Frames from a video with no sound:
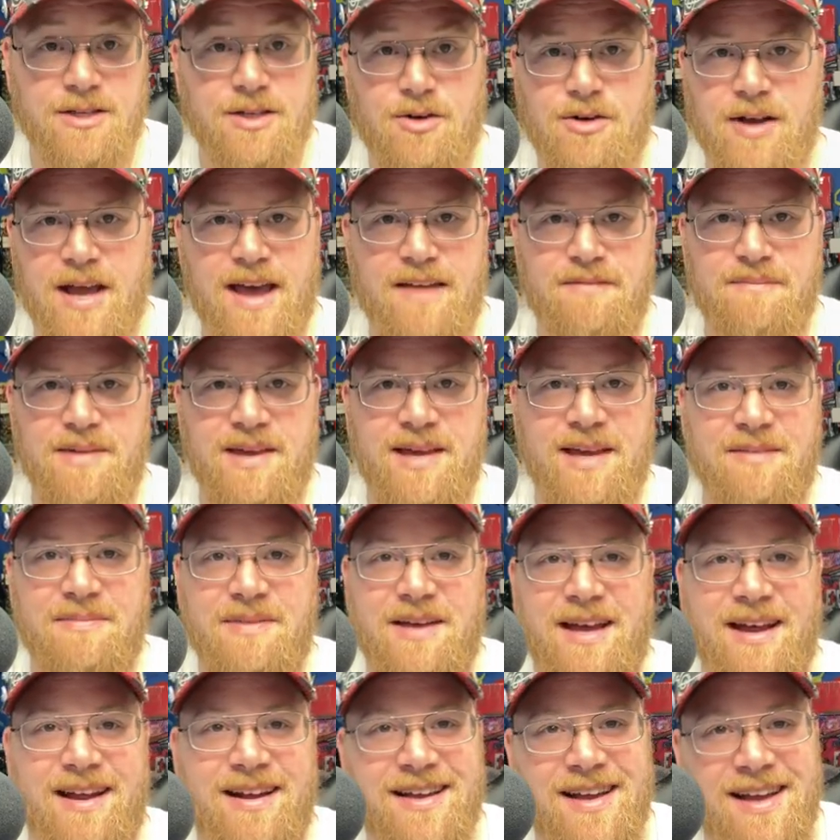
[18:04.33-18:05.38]
don't have me.
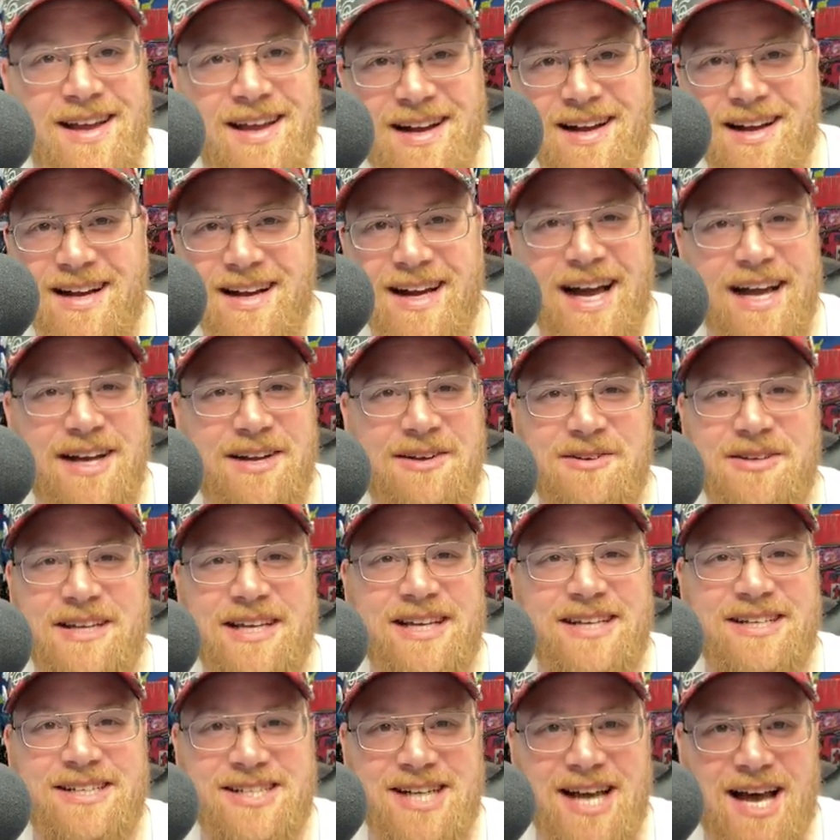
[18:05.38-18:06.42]
I don't
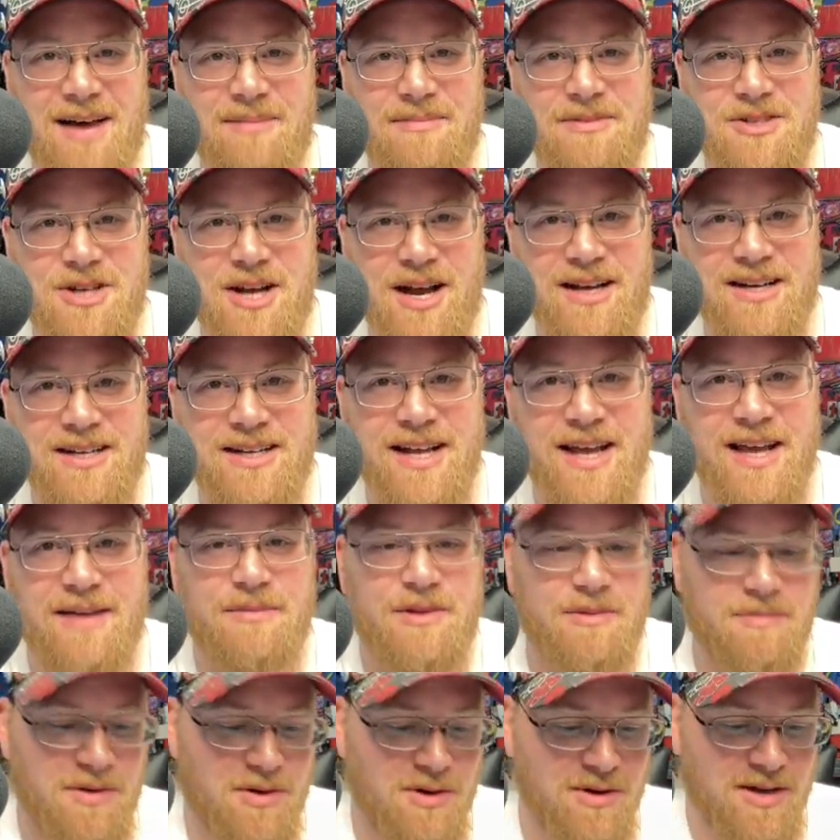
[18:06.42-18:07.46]
need a job trying to
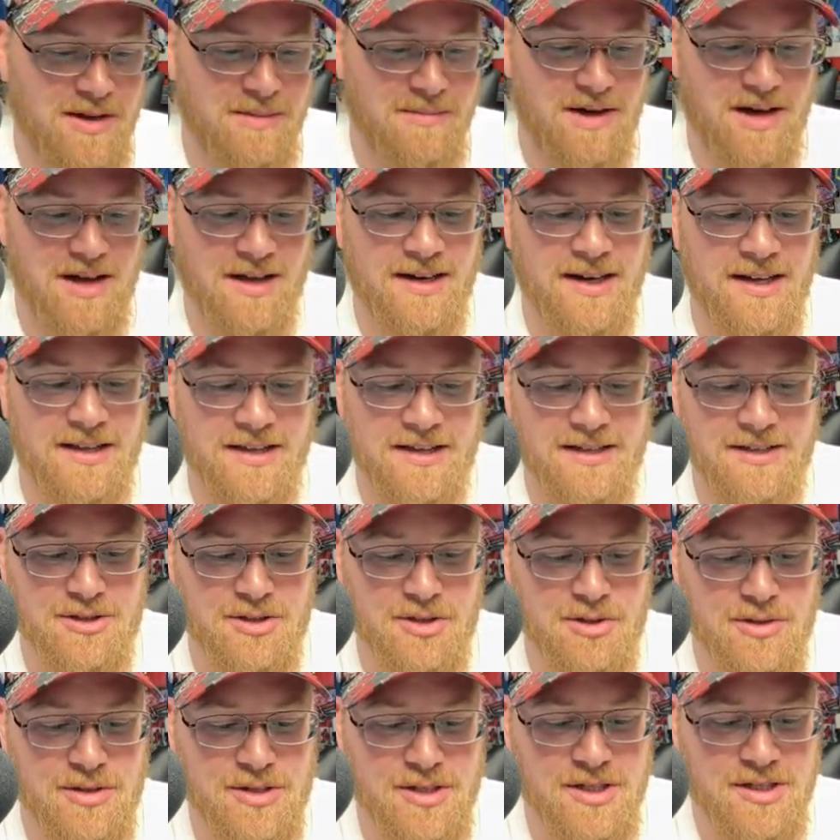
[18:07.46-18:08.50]
name the Pokemon. I think they're
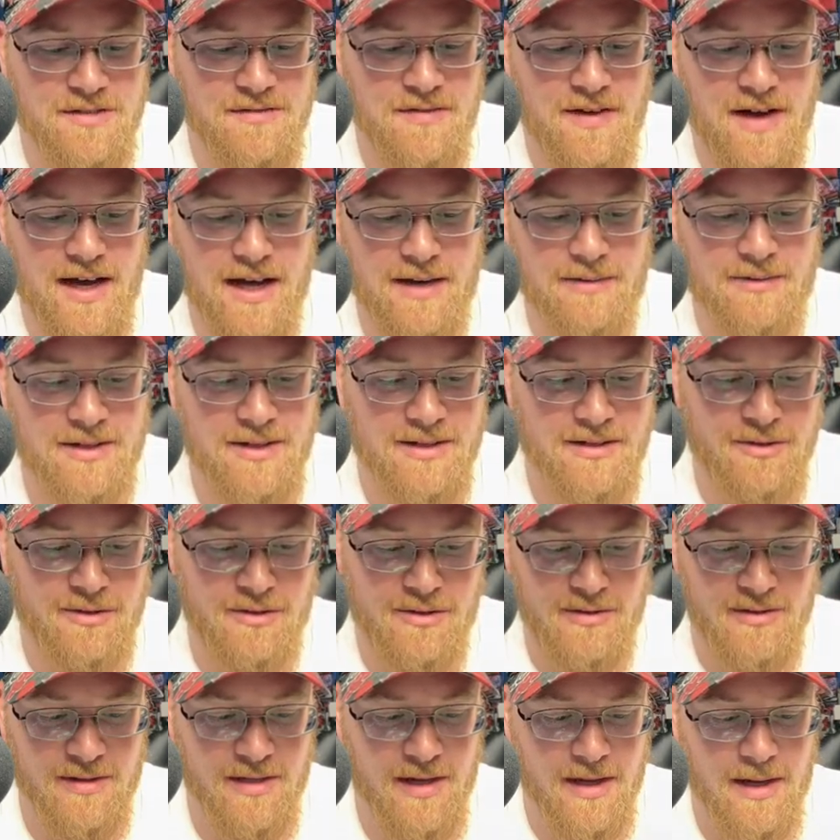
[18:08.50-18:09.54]
doing just fine with a
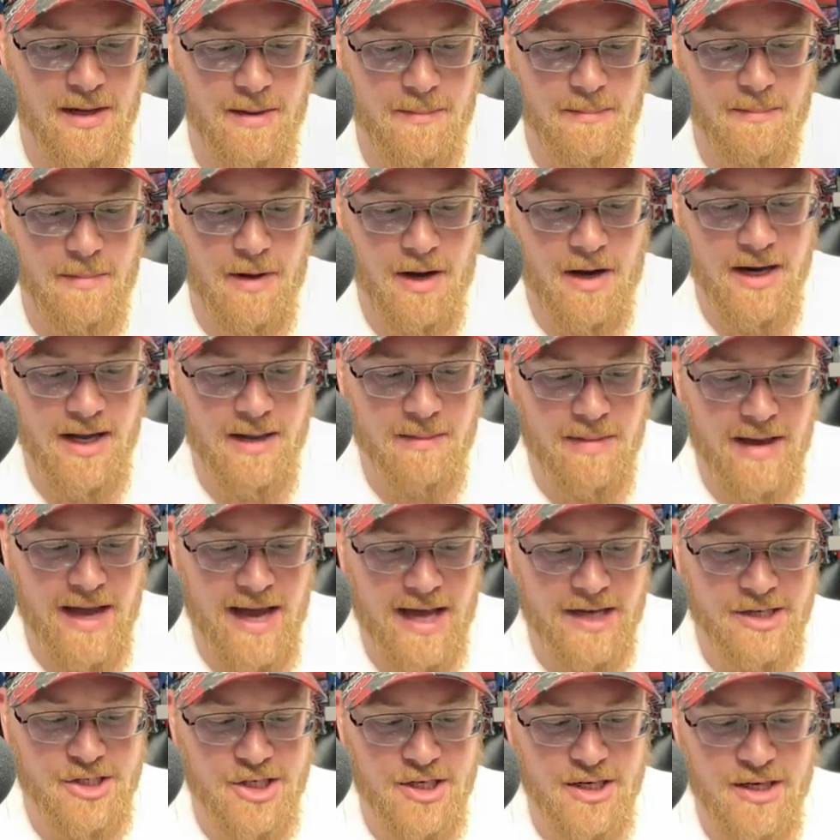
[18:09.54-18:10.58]
little honey
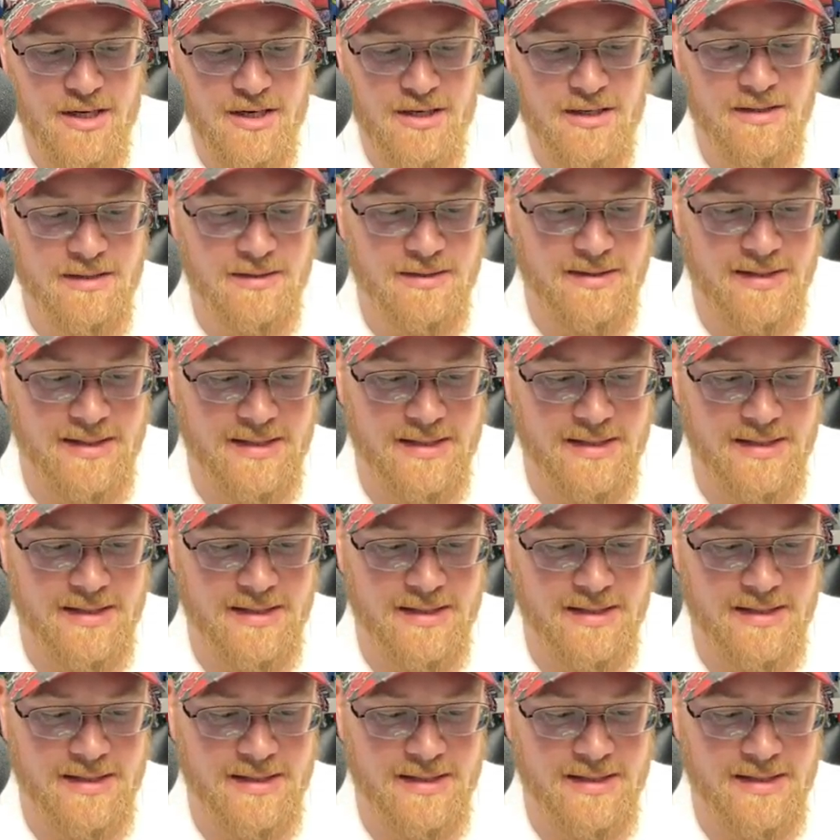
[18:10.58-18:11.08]
badger.